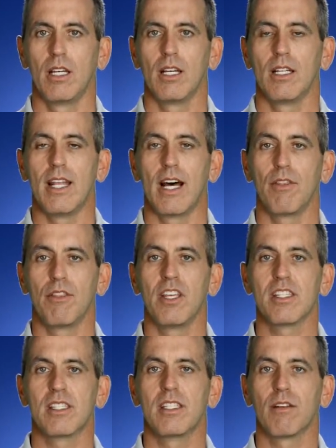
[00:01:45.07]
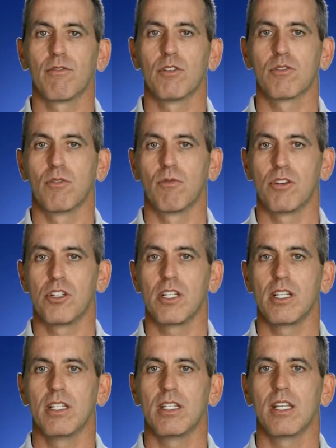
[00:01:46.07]
Now, this differs from Virginia
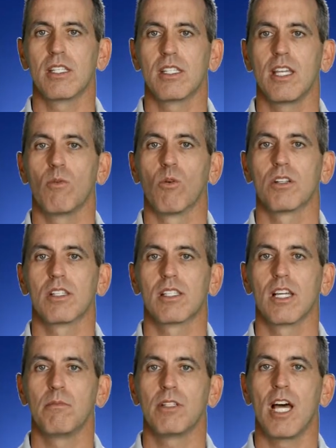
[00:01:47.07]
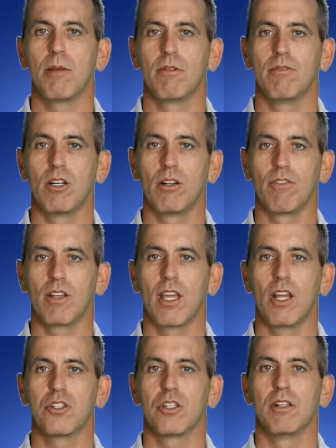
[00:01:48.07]
and D.C., where some type of
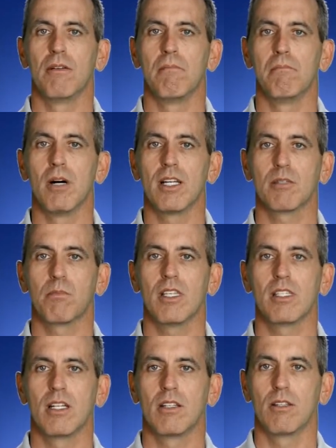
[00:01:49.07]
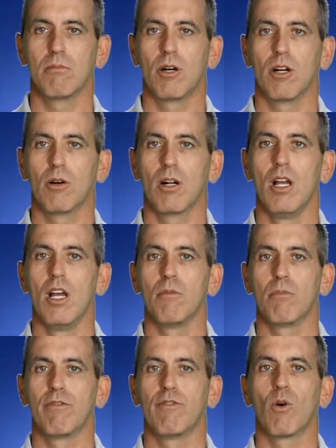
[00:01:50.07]
notification must be sent to the borrower
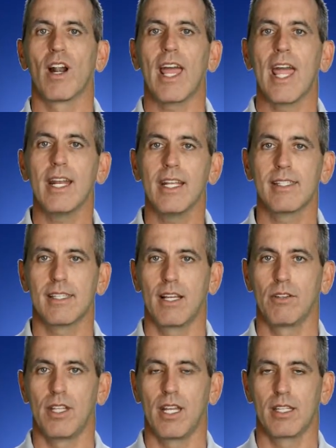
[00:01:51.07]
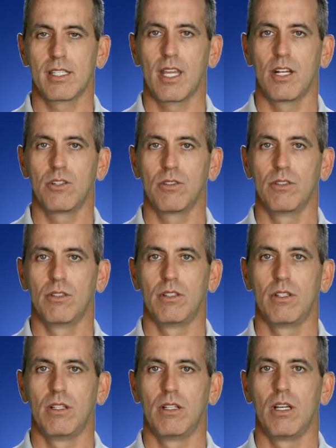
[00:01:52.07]
before any sale date is scheduled.
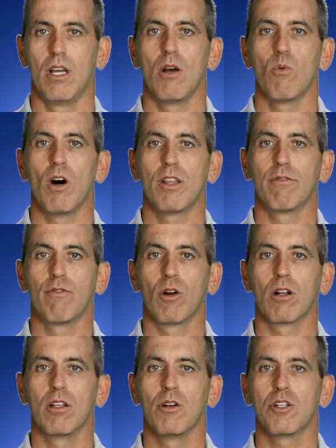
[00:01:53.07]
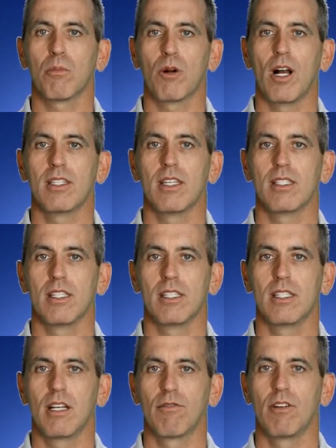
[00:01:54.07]
While the foreclosure process is
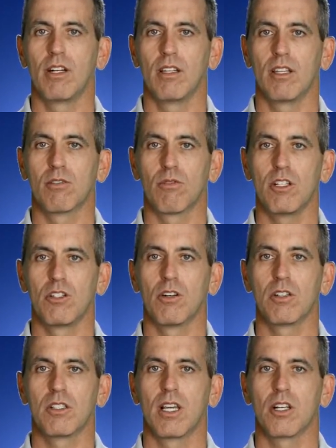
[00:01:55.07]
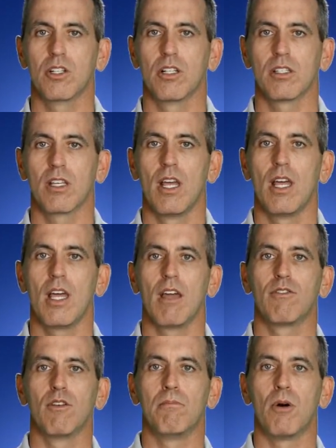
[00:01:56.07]
different in the three jurisdictions, if
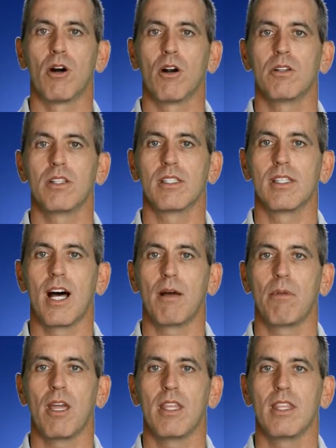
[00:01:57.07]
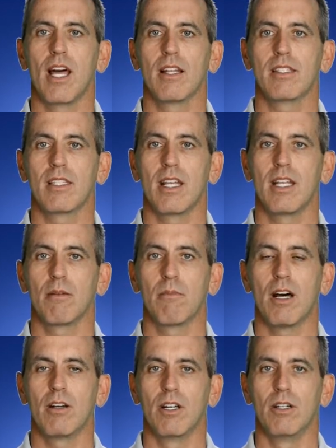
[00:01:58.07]
the borrower does not pay the outstanding
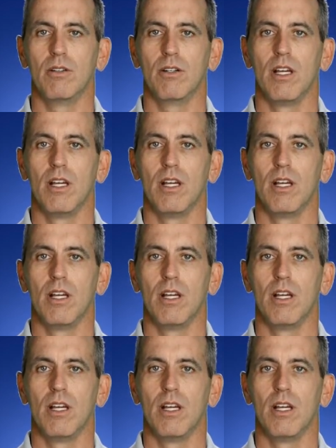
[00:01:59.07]
amount owed,